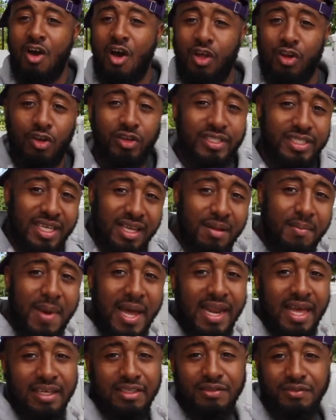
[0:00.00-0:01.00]
And until
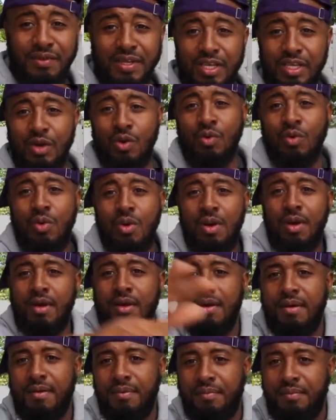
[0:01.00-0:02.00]
my next video,
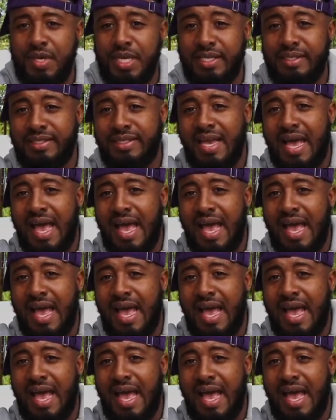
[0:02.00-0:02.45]
peace